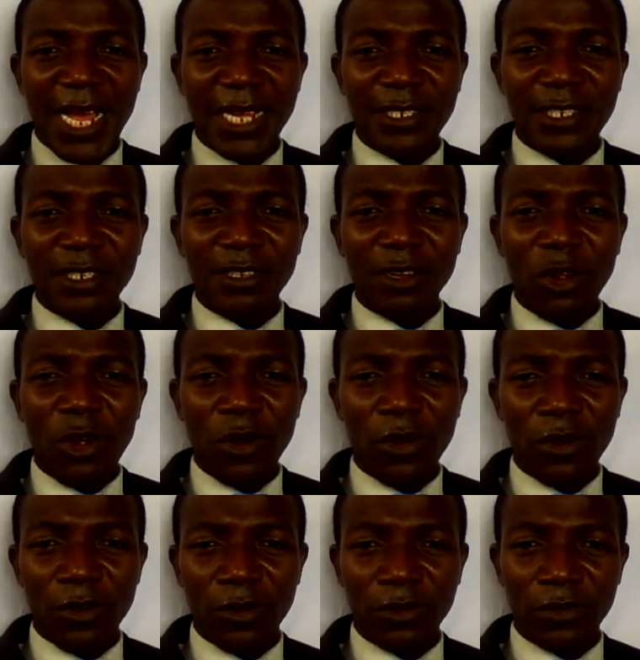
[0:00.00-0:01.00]
Add
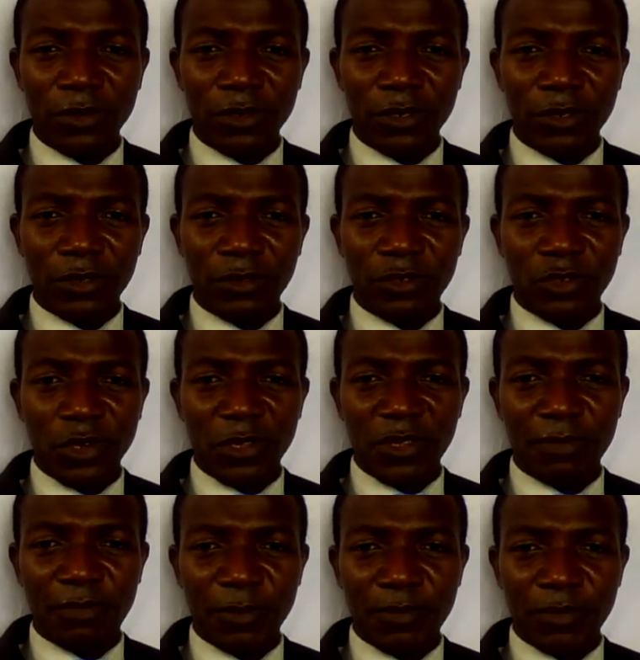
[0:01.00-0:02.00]
color to
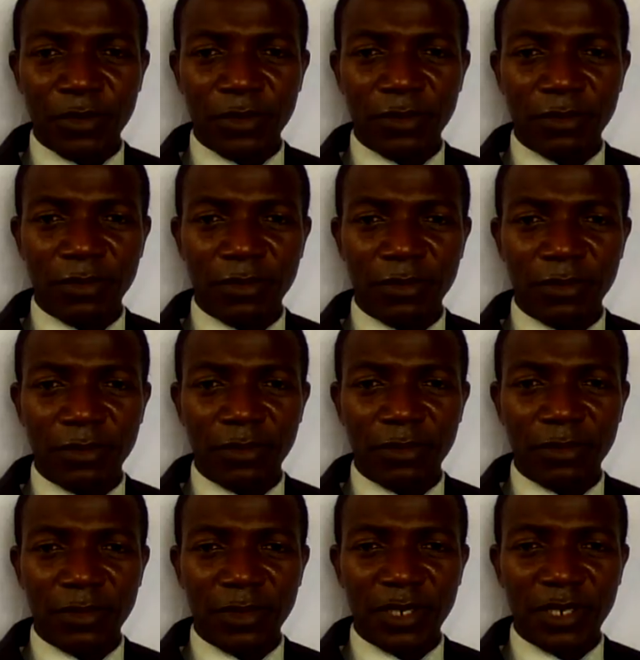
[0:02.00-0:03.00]
other people.
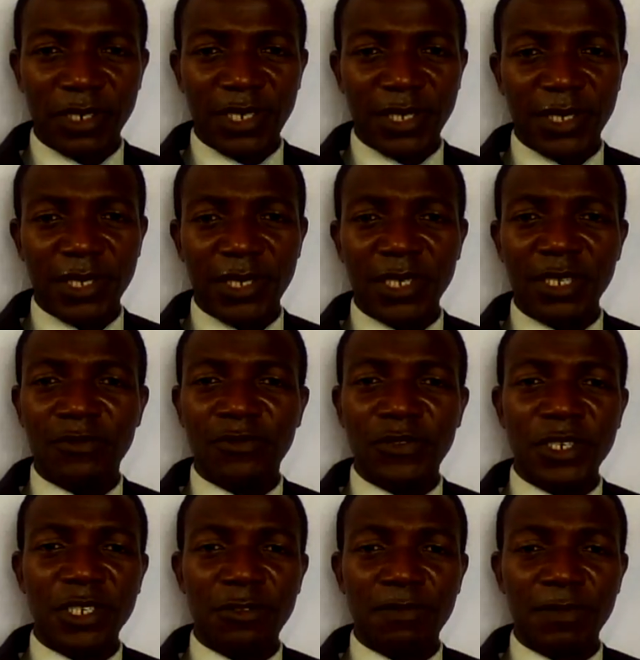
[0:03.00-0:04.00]
This is
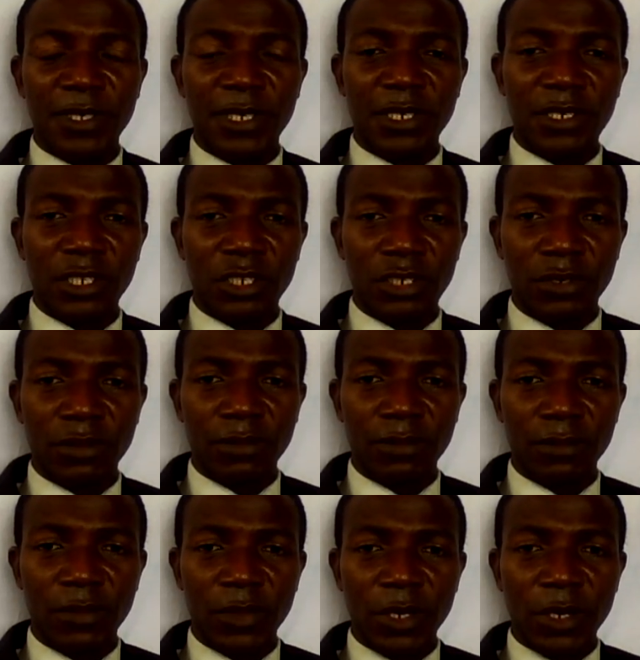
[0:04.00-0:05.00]
it for this
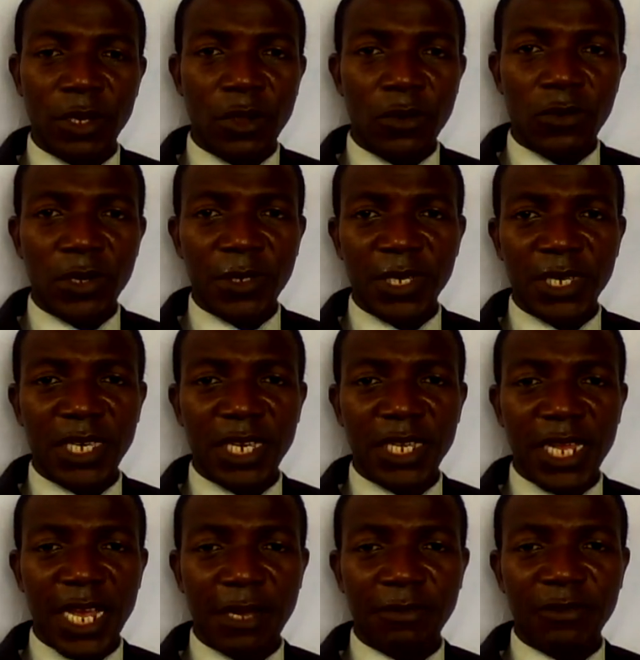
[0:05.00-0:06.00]
presentation. Once
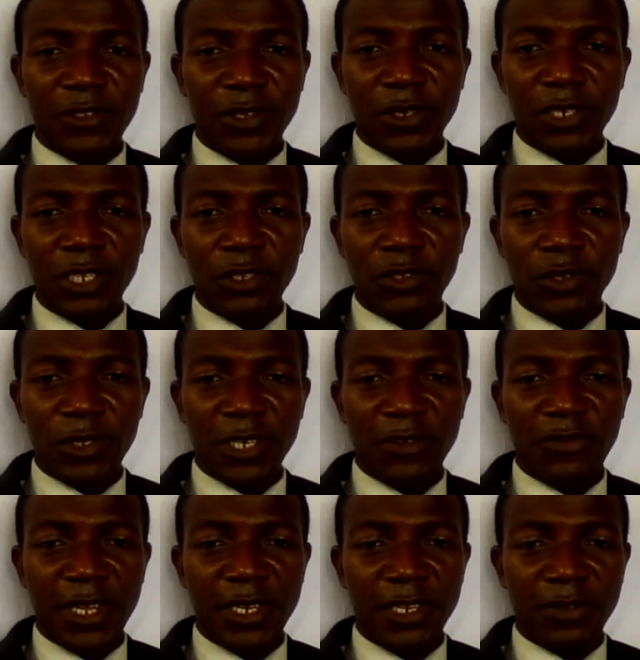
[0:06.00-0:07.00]
again, I am Sunday
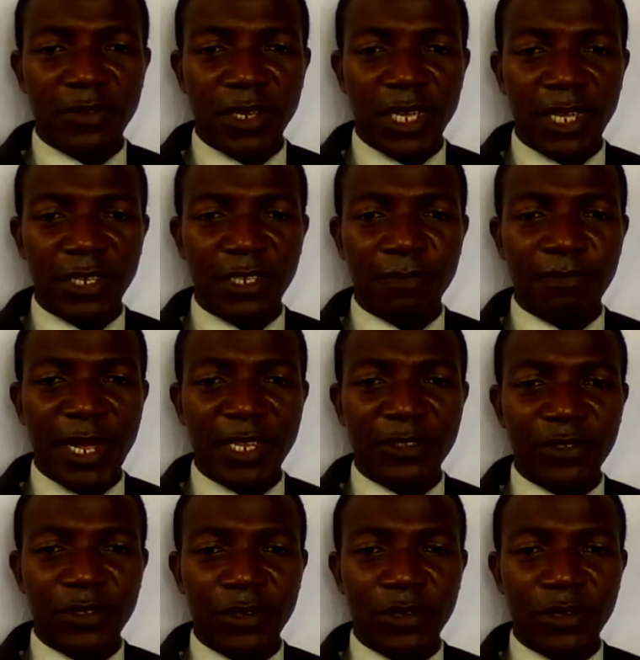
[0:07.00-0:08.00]
Joseph Adenuga, the
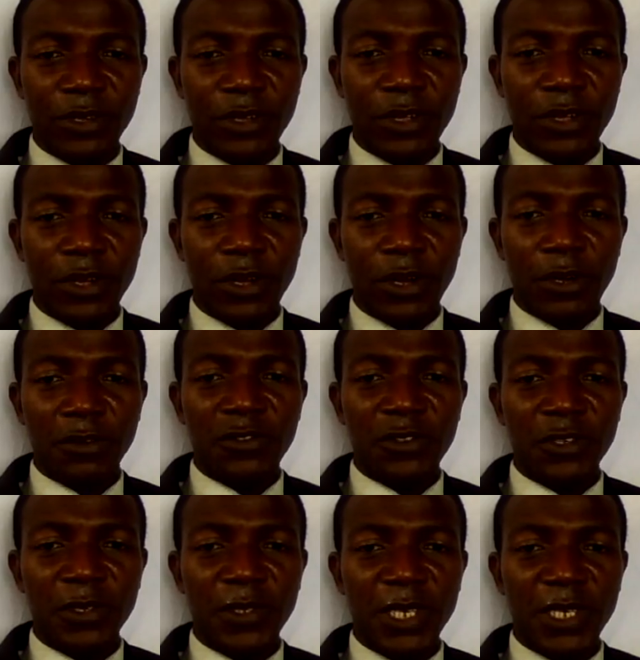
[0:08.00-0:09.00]
pastor
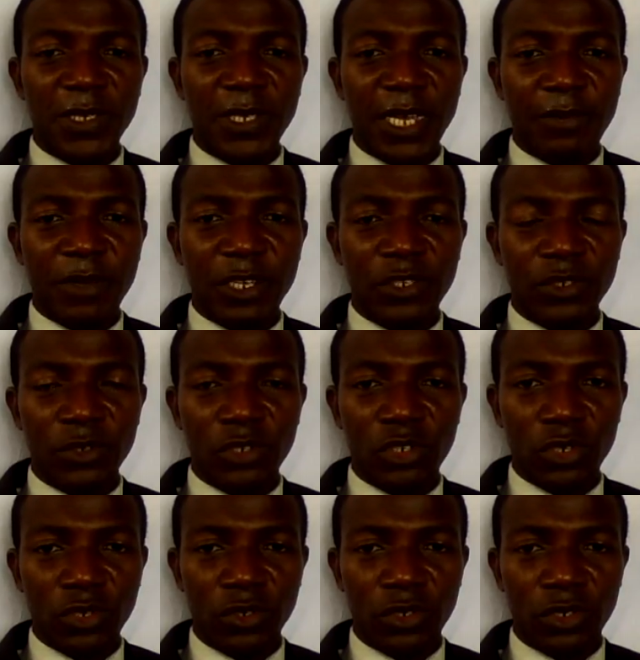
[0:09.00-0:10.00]
of Success
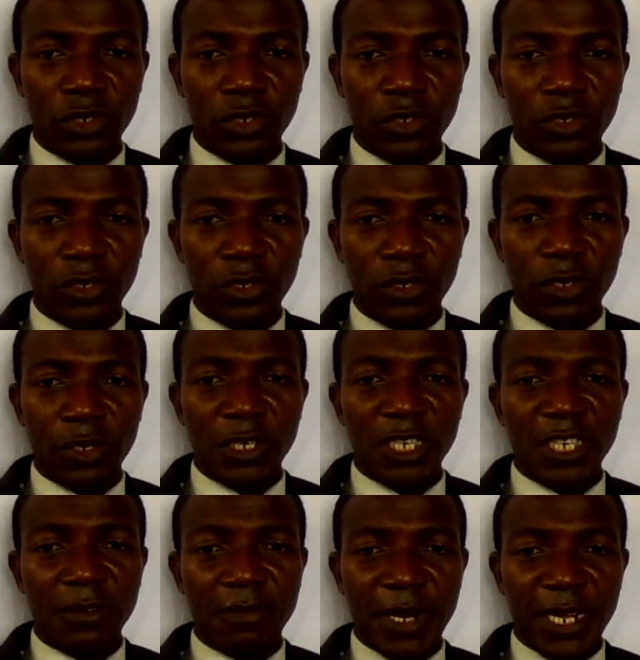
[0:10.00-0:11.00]
Dimension Church,
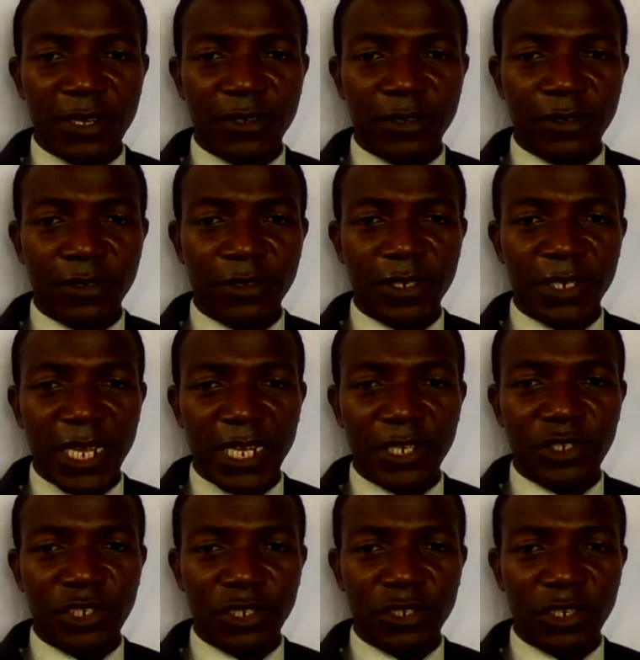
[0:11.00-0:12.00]
Ibadan,
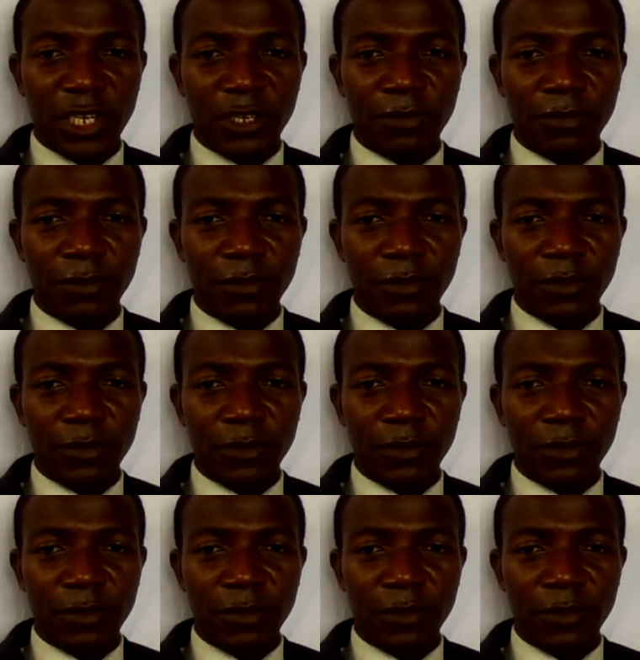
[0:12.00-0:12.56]
Nigeria.